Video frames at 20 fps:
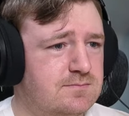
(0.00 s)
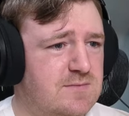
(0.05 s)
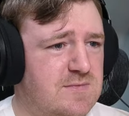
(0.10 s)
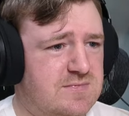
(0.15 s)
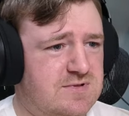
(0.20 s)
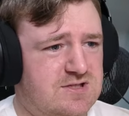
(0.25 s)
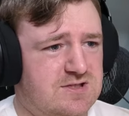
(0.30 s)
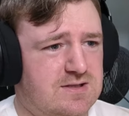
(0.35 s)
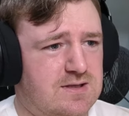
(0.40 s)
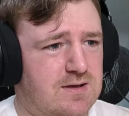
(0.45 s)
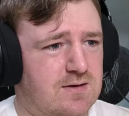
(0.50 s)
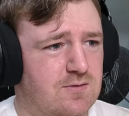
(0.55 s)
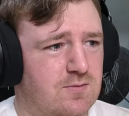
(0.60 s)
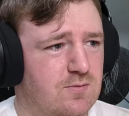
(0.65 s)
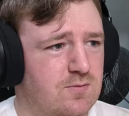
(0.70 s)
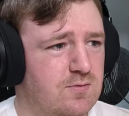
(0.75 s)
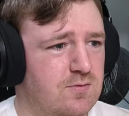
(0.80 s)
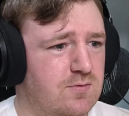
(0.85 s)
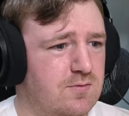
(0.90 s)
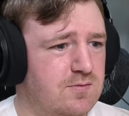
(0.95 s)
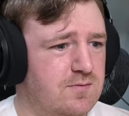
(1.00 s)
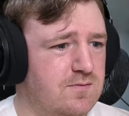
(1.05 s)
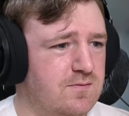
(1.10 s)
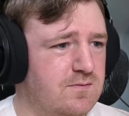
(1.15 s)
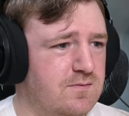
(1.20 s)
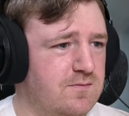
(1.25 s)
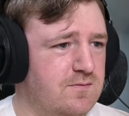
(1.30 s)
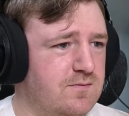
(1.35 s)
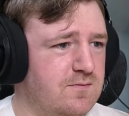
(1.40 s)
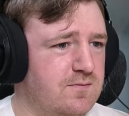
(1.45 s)
This is like old
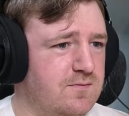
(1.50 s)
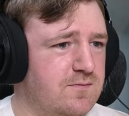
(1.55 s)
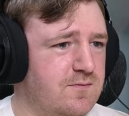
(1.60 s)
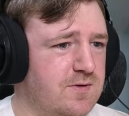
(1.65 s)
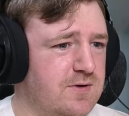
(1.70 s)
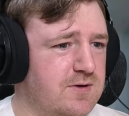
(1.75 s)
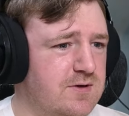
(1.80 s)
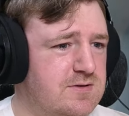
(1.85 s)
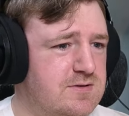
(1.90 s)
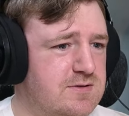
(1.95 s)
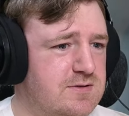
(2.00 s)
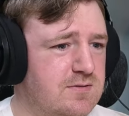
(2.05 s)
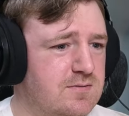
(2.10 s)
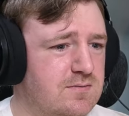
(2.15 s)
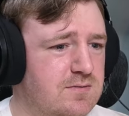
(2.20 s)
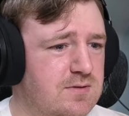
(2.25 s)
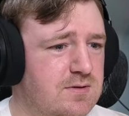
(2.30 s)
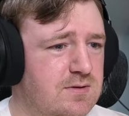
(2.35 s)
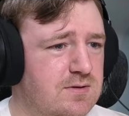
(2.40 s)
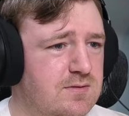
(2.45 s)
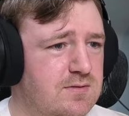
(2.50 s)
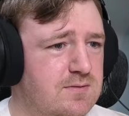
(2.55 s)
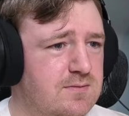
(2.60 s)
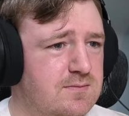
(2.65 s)
footage, surely.